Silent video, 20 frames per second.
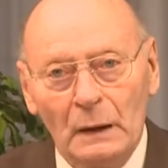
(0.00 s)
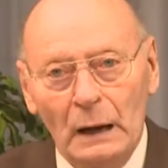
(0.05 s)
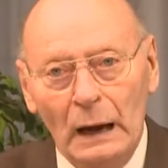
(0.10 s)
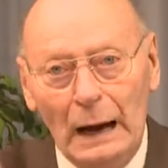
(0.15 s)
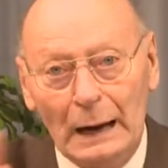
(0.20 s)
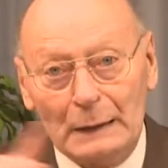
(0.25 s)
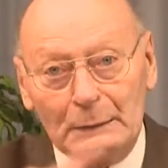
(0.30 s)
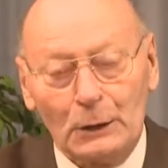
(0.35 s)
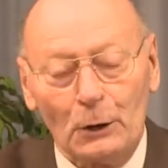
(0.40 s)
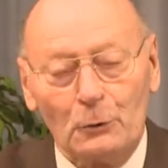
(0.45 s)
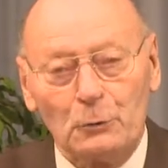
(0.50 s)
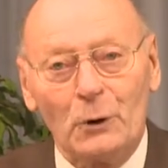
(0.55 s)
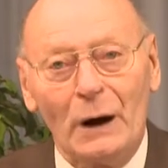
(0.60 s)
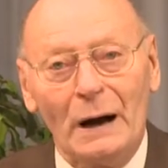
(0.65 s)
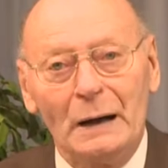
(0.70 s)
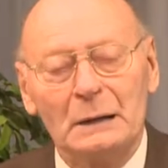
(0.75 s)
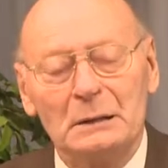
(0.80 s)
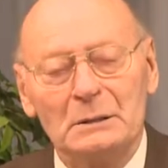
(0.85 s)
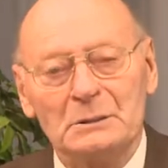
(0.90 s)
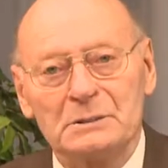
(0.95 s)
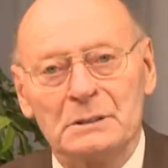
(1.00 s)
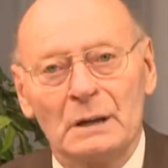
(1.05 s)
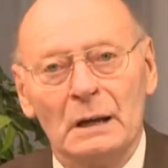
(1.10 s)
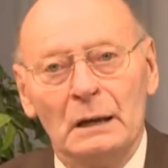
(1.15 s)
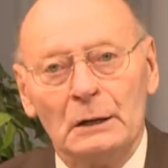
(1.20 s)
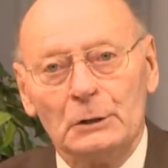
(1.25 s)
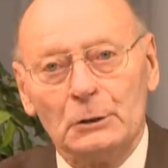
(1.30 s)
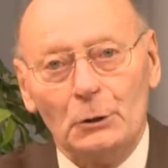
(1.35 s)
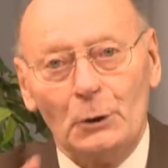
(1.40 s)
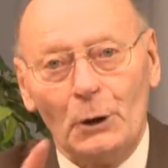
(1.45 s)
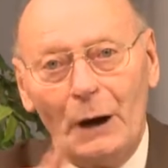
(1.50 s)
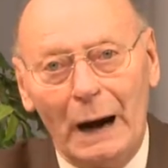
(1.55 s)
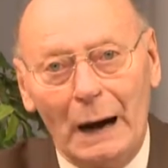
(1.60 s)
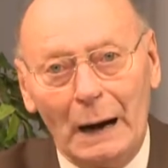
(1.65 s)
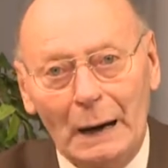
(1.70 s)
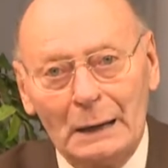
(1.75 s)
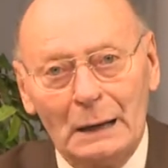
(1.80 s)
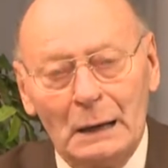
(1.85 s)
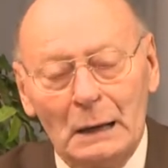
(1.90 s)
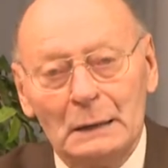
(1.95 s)
Otherwise, you
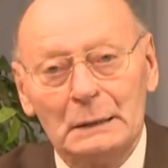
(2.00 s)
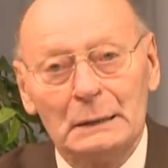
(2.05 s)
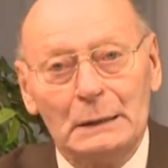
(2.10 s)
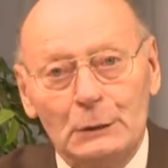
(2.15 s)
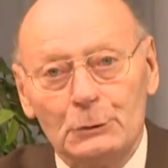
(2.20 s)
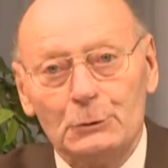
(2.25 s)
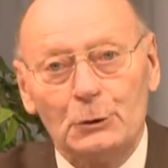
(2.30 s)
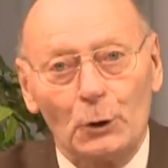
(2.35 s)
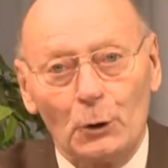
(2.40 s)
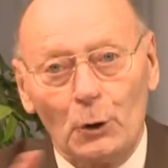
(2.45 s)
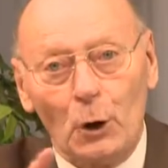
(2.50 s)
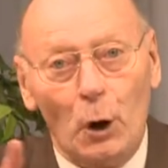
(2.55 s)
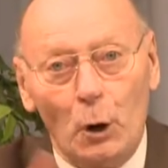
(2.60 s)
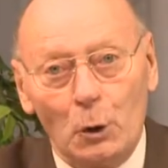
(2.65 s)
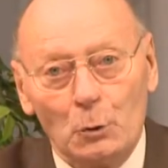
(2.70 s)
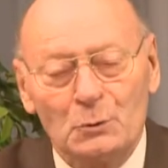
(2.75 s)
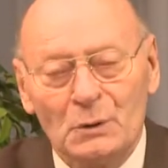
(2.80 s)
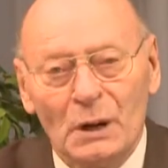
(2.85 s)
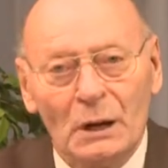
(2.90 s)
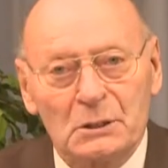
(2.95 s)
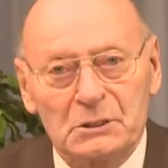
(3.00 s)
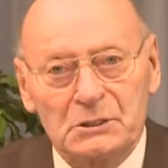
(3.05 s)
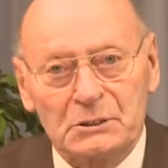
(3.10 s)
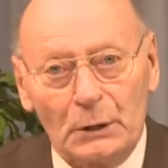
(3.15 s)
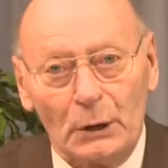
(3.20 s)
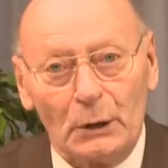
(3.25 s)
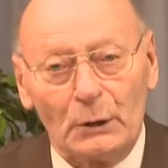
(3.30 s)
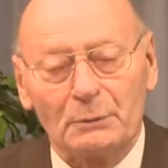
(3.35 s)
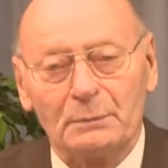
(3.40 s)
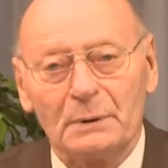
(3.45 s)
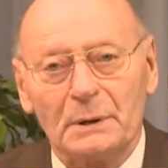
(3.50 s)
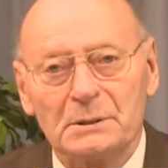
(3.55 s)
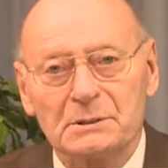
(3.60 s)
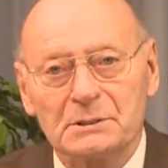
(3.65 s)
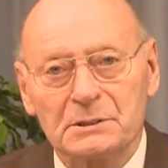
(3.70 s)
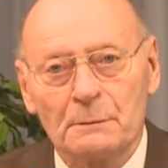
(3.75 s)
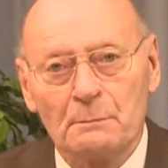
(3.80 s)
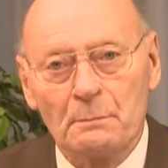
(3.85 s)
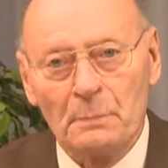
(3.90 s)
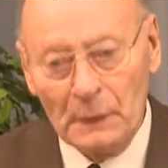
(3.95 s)
are in your own service.